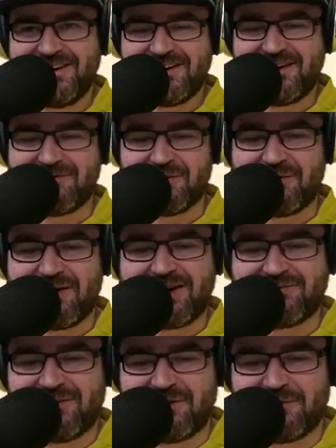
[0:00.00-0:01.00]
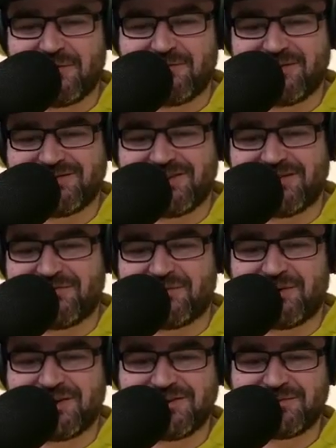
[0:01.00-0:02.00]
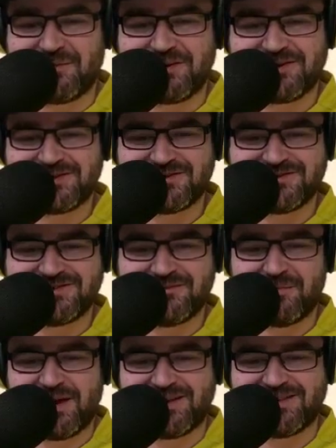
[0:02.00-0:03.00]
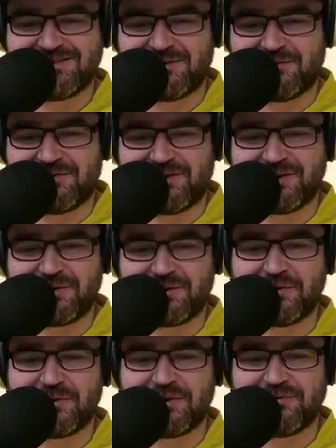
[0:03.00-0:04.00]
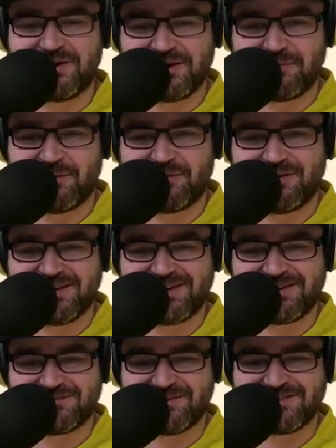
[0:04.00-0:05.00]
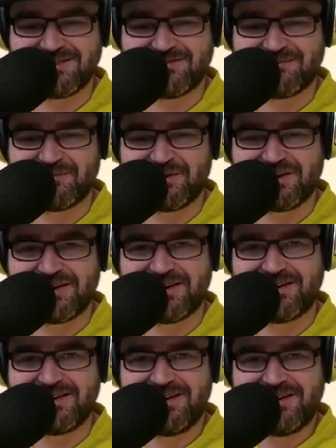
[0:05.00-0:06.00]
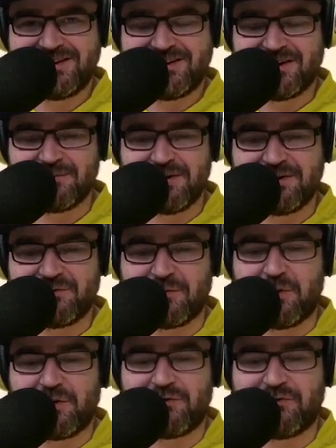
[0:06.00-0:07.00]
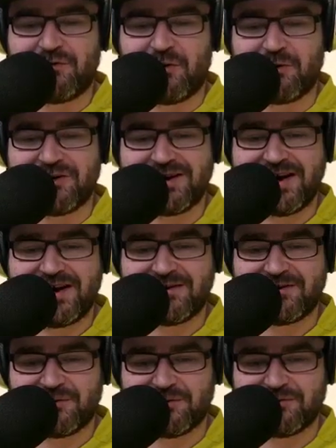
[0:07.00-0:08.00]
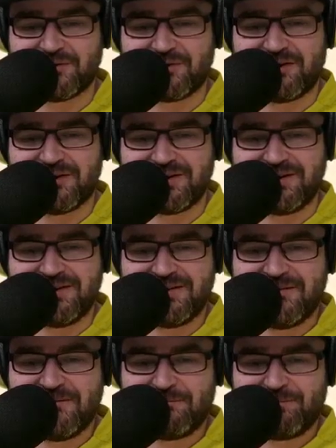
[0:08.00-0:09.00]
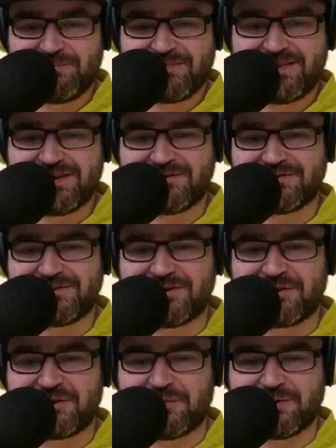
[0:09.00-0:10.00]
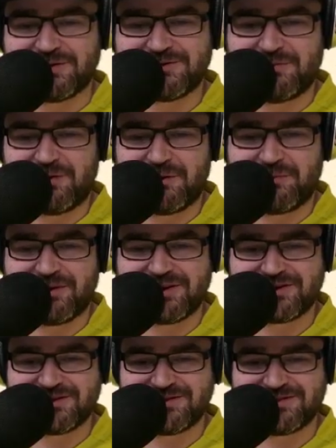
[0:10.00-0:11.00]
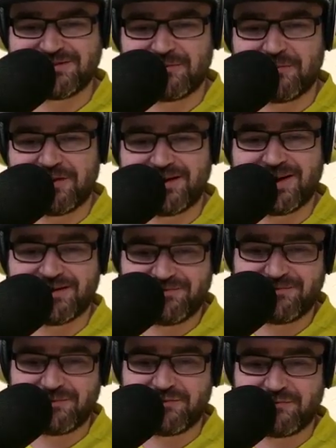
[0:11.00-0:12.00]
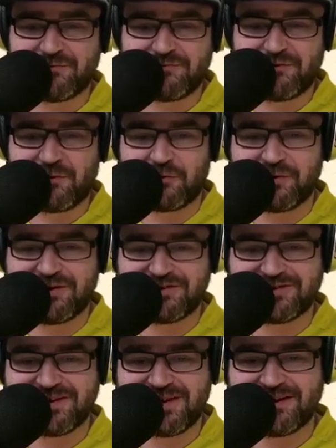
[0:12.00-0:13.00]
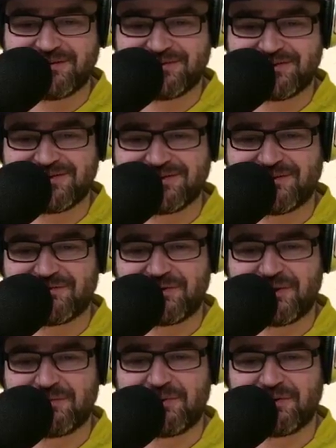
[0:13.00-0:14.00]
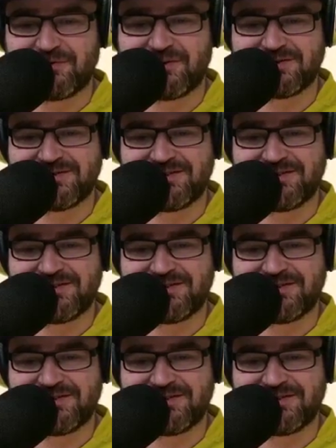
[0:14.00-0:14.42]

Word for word: if you are following myself and Brian's predictions and bets so far, you're doing real poorly, as myself and Brian are. I believe we're both four and eight overall, and just another couple of small predictions that we made. Yeah, we've four winners and eight losers overall, both of us.